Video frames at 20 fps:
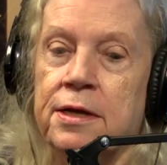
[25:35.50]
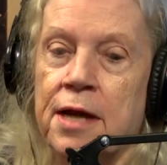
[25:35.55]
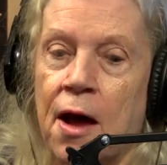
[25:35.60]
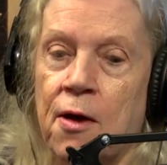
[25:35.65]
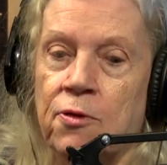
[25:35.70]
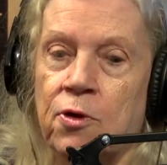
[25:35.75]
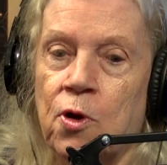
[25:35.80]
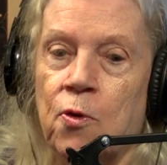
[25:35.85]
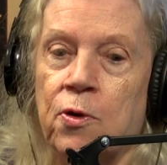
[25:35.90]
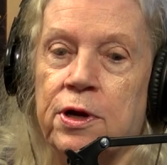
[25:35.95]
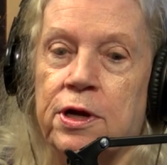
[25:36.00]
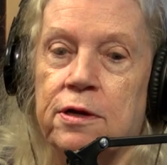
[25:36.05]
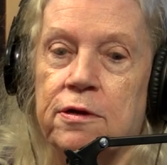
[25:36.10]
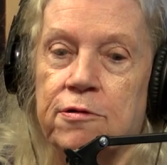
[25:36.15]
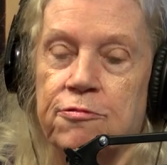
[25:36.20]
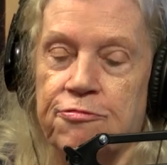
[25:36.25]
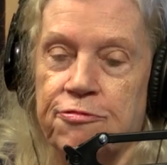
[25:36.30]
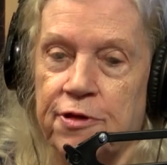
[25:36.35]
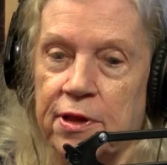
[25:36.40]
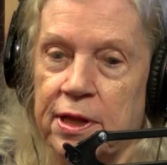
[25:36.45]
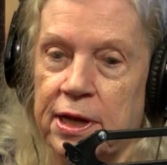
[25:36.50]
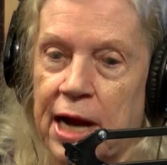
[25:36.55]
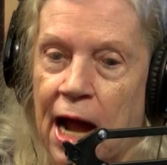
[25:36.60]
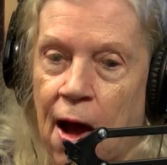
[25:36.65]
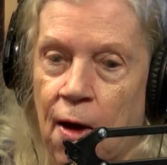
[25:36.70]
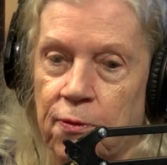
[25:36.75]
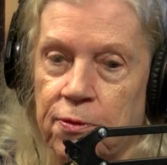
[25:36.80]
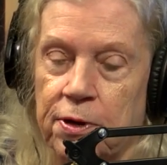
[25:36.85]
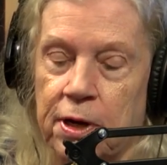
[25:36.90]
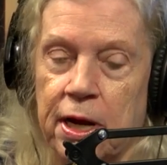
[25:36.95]
Download it, fill it
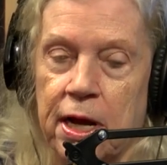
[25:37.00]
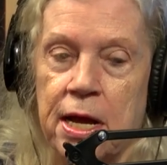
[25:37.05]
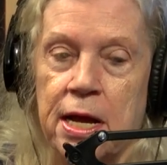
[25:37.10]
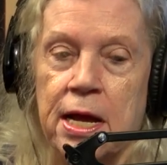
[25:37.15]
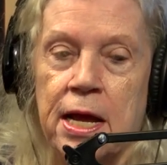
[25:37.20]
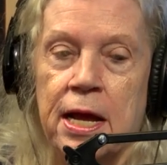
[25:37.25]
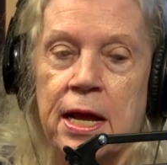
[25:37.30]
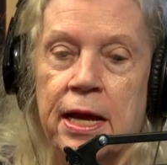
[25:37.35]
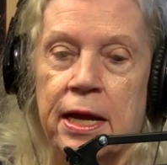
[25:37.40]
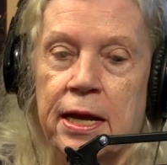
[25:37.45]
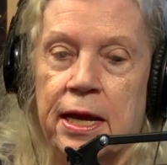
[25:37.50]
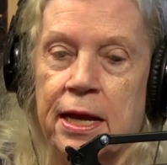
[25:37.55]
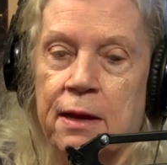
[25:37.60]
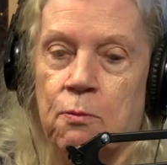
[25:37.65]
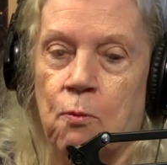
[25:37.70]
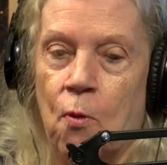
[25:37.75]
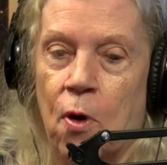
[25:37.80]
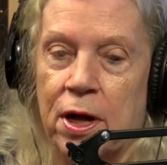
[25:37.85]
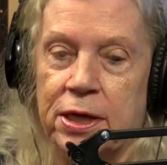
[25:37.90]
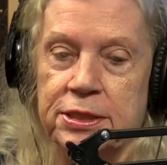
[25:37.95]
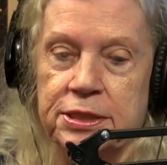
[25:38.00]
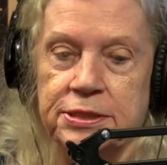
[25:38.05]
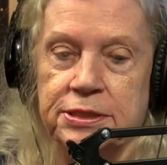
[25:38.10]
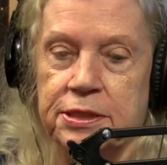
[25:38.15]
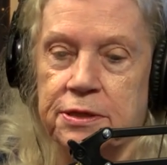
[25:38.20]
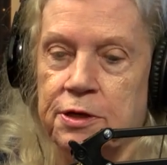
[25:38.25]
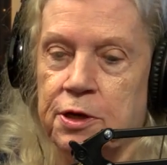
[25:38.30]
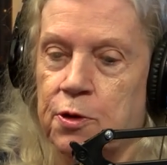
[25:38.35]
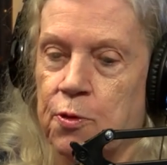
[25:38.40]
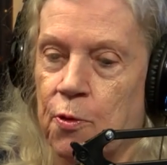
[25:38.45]
out it
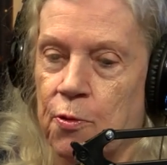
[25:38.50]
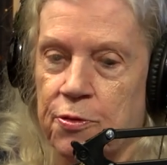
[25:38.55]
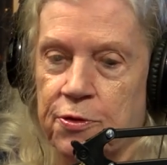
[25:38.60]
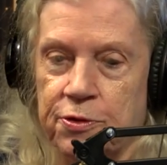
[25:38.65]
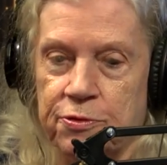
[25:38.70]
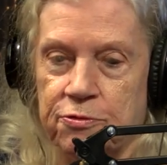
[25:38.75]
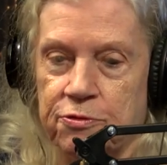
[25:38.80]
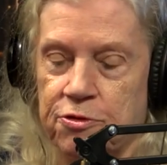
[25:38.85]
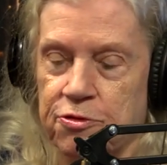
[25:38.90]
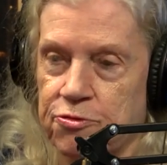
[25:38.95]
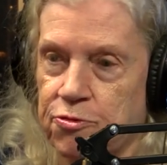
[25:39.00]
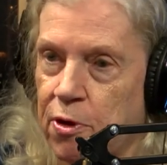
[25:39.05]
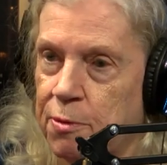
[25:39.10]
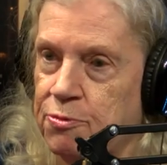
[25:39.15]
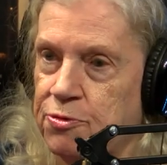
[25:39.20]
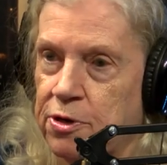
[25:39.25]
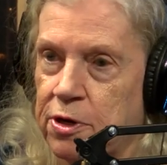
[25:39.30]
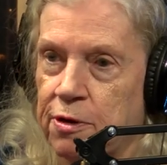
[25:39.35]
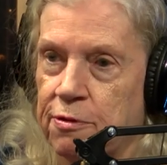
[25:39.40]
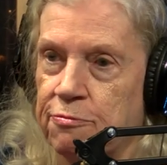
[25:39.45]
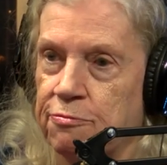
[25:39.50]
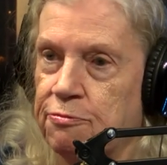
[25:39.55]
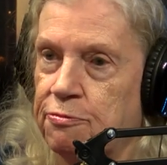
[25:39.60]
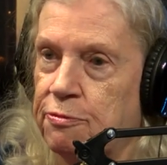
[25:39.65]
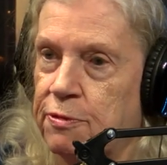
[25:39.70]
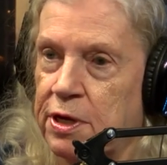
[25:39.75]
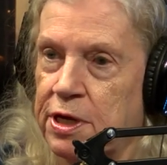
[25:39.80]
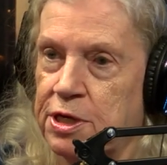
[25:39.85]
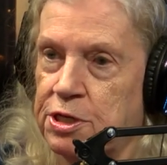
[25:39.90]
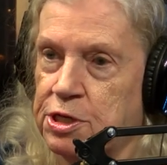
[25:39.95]
wants, you know, the description
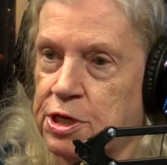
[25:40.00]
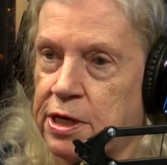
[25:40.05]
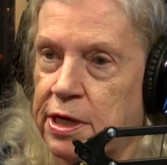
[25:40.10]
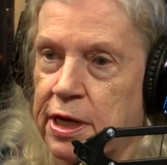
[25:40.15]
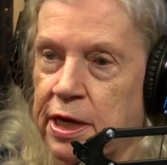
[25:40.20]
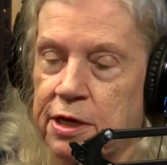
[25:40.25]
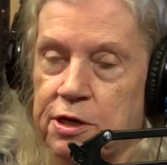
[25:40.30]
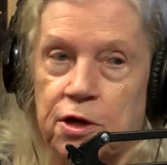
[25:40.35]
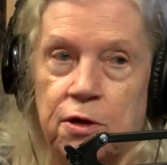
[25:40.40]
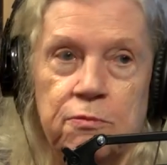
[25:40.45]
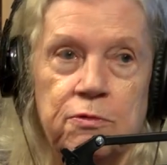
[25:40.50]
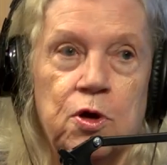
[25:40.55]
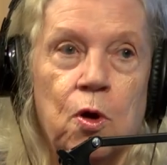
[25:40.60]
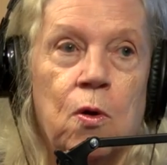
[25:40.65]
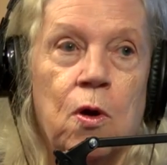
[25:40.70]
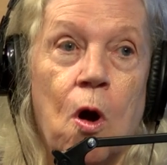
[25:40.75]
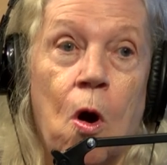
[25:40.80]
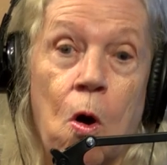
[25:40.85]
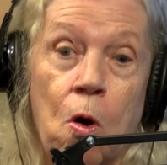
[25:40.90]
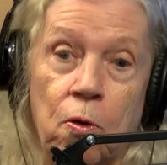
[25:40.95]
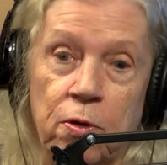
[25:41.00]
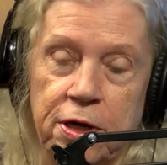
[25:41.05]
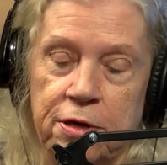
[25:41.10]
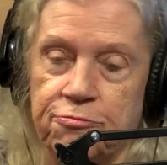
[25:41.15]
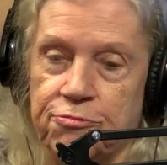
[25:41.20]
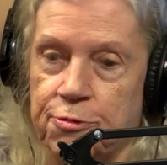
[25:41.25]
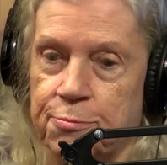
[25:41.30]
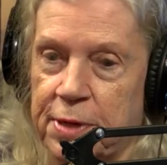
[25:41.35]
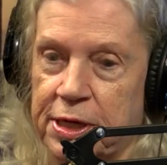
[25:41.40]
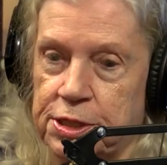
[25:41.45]
of each kid, your own
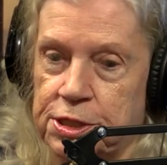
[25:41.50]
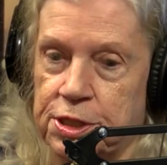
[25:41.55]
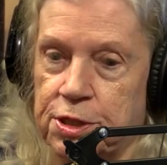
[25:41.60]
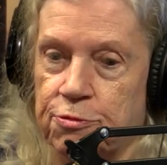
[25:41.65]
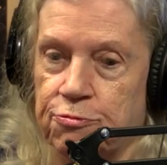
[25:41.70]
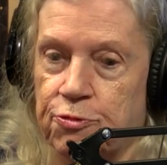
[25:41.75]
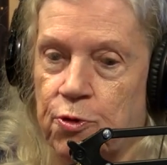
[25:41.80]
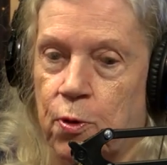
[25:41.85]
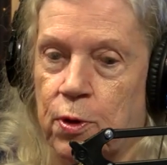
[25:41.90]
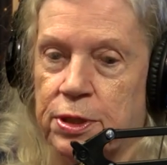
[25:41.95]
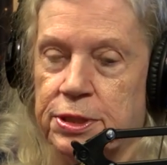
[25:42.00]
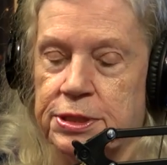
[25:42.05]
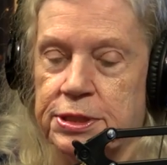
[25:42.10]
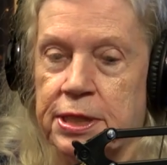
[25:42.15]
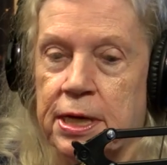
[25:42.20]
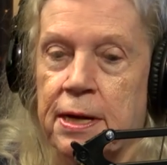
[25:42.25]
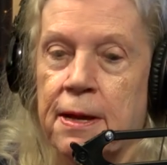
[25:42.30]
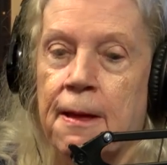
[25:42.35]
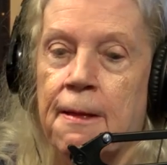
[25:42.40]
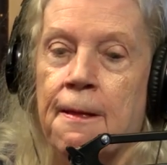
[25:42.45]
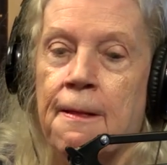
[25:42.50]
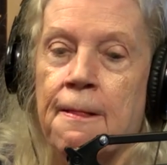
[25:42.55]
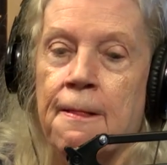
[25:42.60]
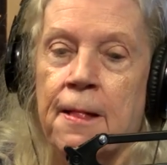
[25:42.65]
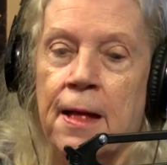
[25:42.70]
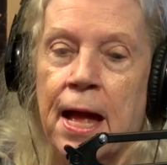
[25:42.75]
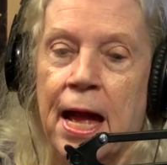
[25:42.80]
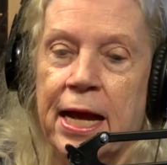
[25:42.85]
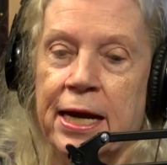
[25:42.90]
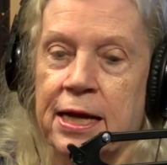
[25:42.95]
information, of course,
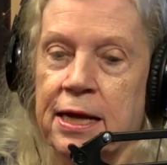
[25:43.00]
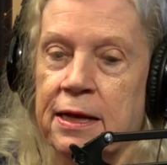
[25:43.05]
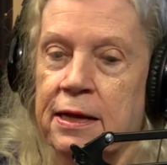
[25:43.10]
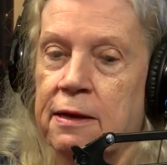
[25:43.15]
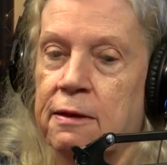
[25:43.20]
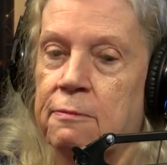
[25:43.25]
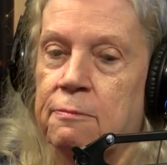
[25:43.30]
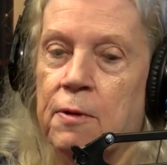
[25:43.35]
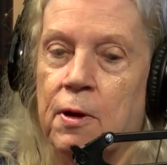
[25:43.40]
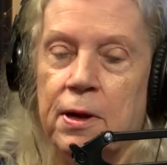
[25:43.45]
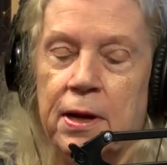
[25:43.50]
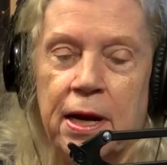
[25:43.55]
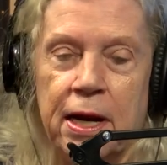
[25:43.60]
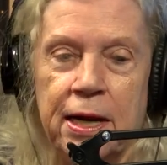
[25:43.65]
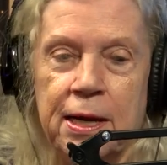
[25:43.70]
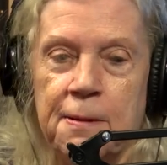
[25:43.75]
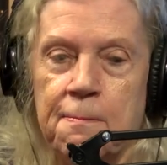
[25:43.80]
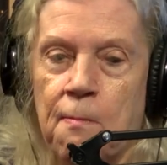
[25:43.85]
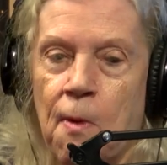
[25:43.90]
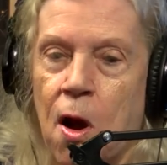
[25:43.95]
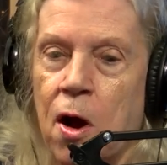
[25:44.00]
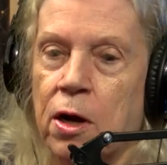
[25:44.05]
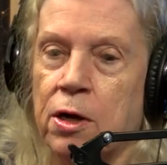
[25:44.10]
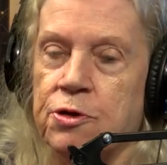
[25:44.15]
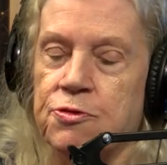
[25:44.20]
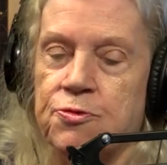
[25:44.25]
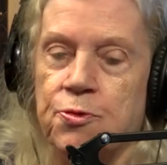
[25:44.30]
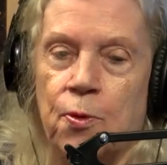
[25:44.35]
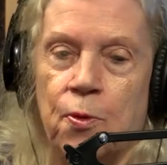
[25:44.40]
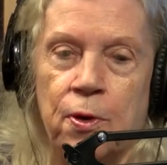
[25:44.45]
any any
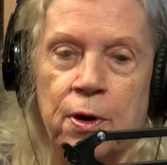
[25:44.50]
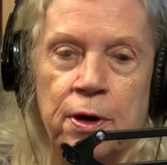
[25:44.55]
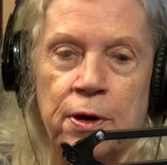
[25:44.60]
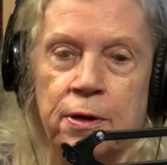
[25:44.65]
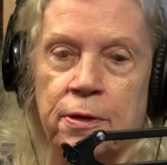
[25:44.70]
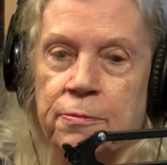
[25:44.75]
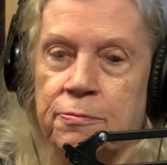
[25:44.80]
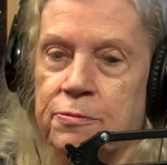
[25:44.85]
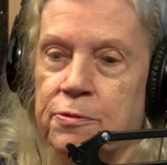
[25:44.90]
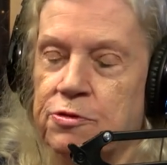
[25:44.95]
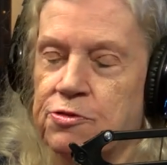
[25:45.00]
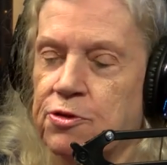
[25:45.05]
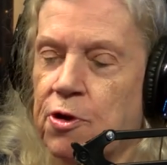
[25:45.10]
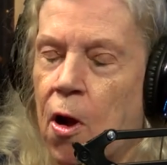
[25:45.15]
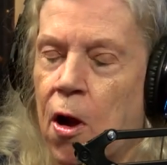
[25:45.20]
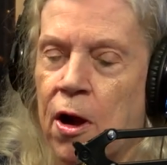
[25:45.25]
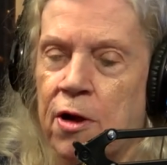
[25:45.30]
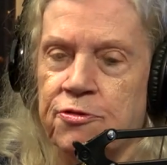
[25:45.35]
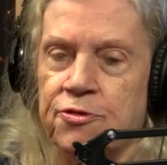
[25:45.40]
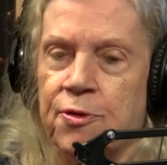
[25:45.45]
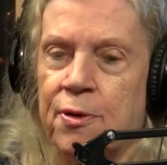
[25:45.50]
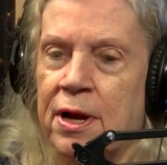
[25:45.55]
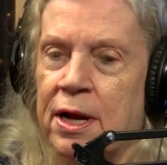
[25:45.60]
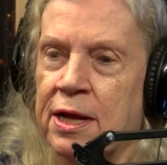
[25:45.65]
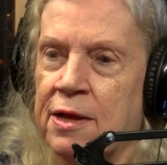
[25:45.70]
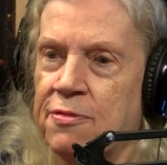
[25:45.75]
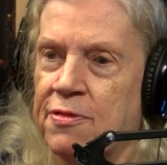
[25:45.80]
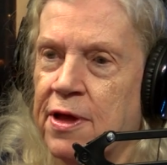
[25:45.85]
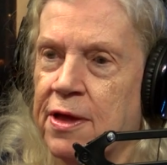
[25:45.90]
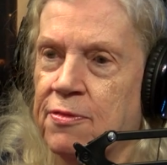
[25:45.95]
marks or scars or
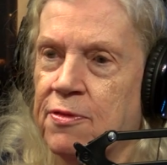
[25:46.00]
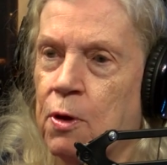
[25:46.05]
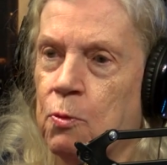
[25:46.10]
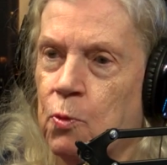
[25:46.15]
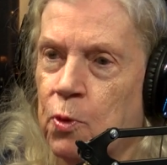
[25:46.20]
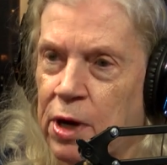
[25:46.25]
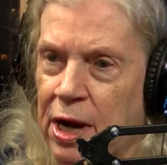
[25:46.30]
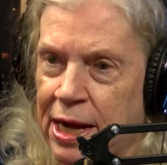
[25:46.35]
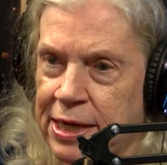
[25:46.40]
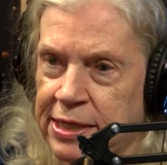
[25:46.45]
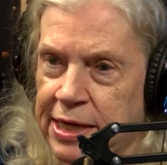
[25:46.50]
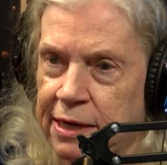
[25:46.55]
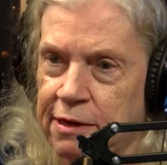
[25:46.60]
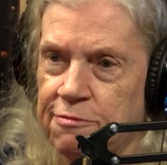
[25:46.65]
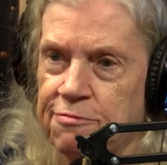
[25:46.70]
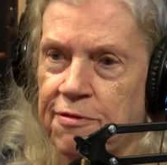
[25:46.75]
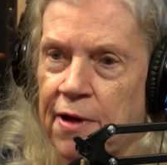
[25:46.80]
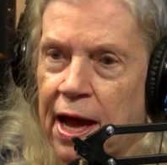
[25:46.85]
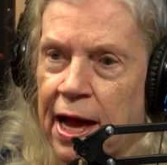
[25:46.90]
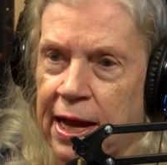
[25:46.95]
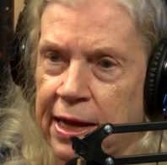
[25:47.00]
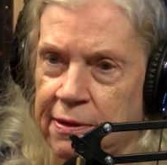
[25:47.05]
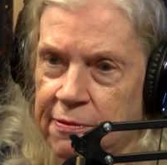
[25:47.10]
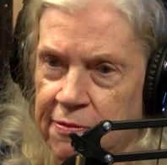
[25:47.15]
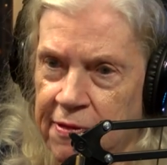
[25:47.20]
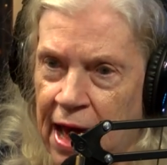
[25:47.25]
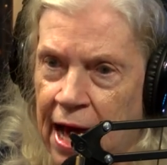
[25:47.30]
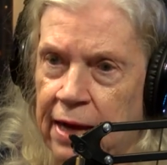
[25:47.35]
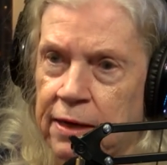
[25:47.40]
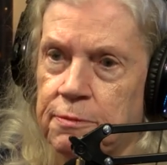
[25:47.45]
anything that would
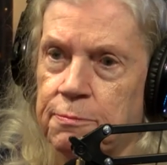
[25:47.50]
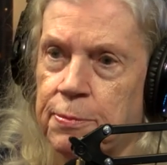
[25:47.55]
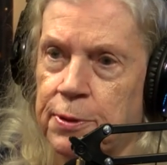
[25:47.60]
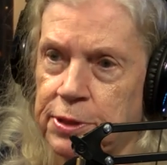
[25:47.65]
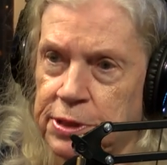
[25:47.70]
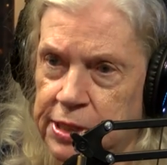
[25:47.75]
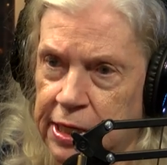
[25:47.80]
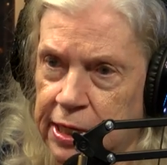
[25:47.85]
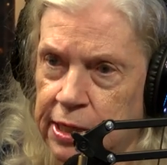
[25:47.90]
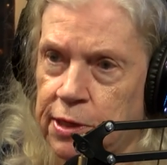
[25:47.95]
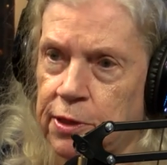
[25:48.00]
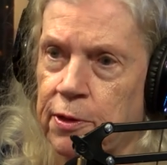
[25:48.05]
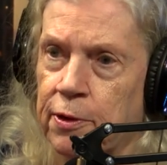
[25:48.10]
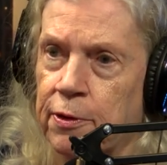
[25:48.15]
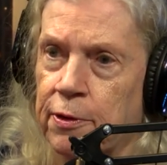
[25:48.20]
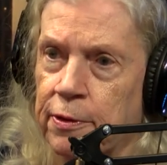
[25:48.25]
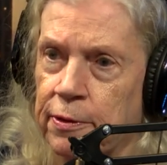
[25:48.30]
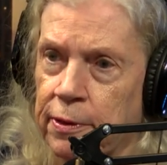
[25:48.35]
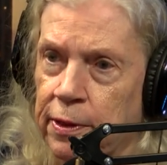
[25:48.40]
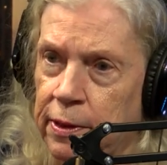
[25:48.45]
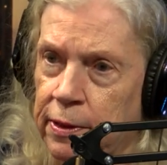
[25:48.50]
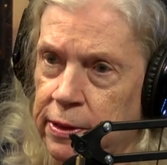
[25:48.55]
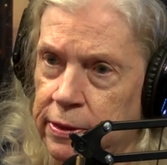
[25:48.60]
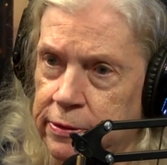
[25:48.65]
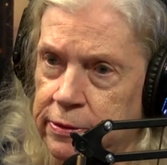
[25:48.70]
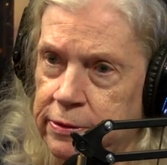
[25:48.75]
identify that particular,